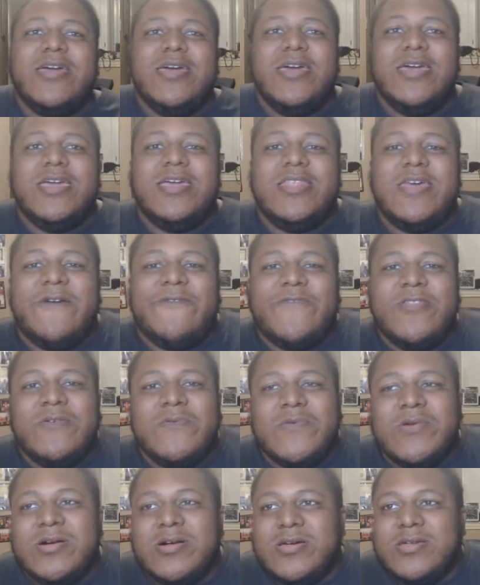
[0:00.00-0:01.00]
He definitely
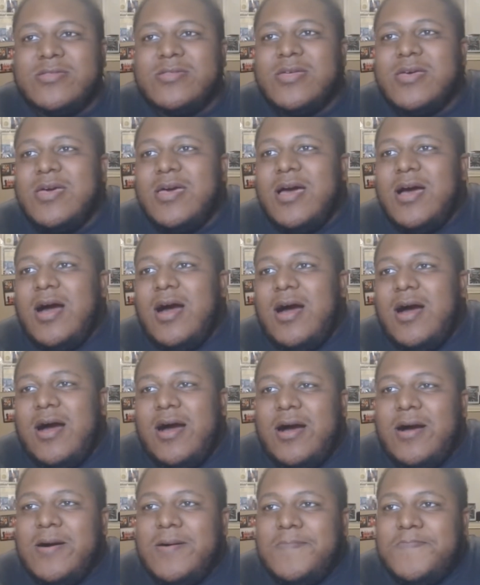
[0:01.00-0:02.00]
was.
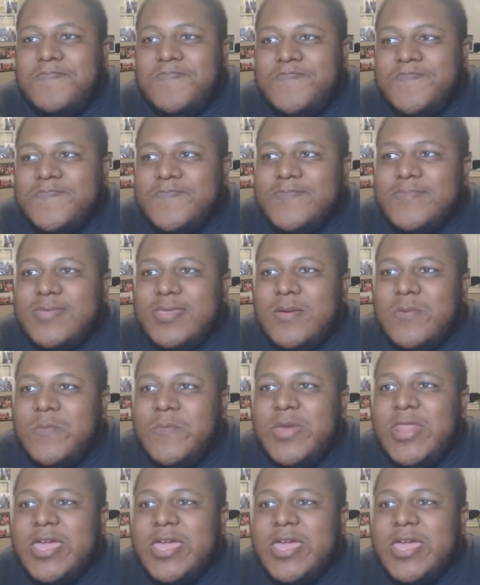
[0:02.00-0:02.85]
When